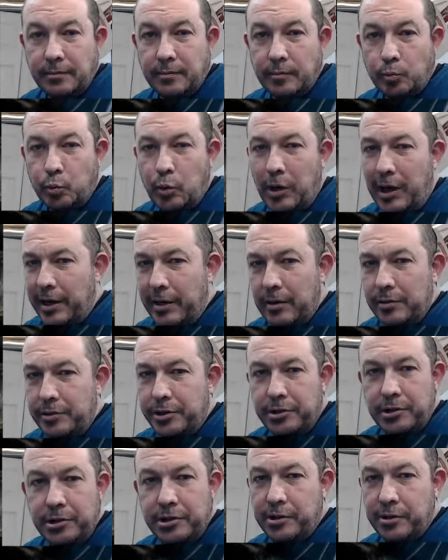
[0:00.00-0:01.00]
Why don't
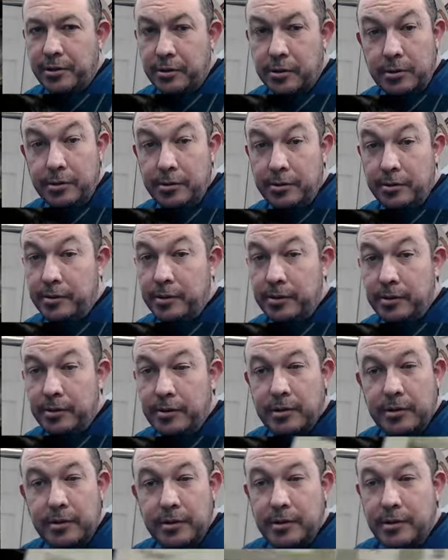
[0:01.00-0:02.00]
you just include
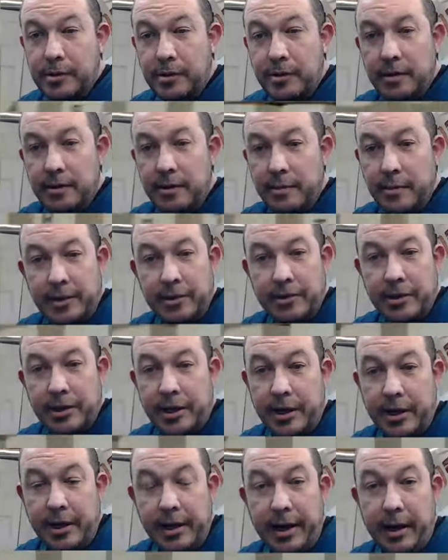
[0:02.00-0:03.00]
some extra
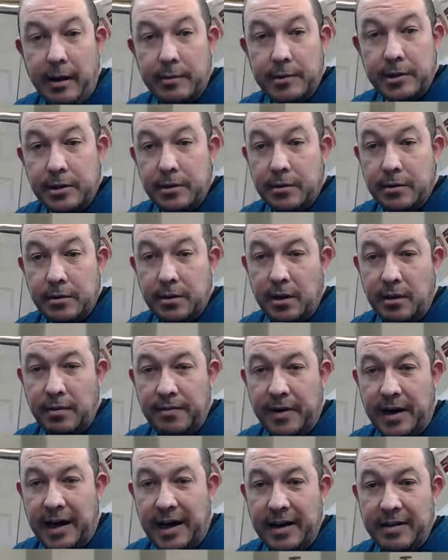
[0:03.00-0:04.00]
keycaps? Literally
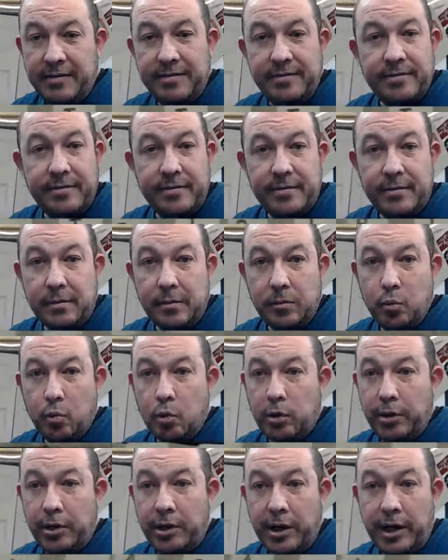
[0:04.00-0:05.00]
4 more
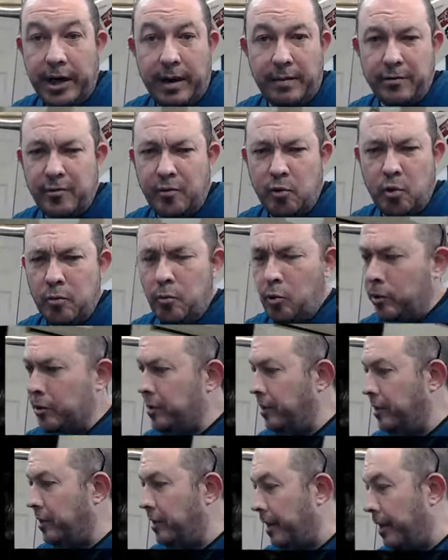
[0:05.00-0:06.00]

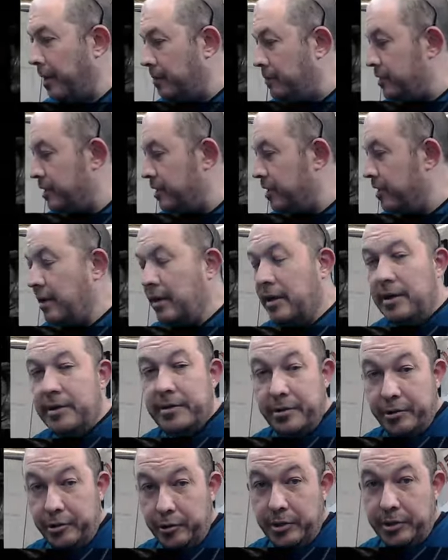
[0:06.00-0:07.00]
keycaps
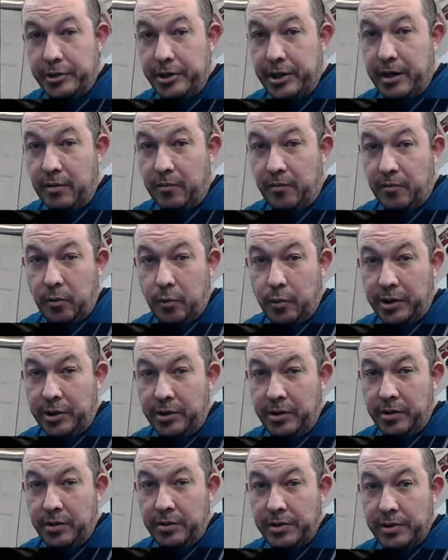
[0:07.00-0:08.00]
to switch out for
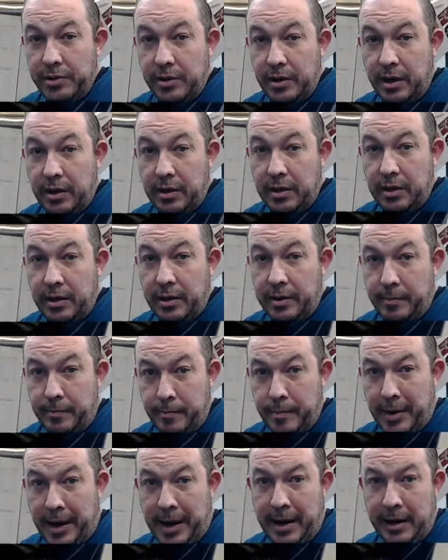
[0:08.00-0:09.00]
Windows and
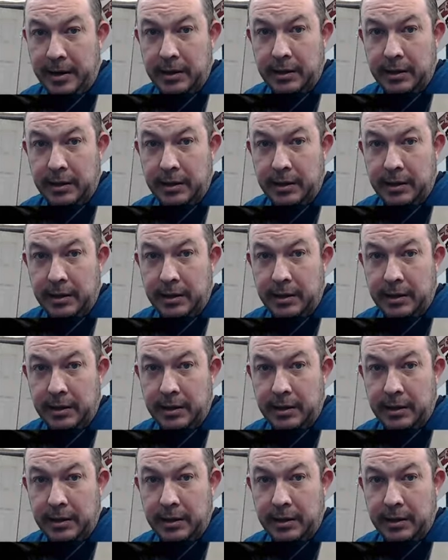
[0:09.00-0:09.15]
Mac.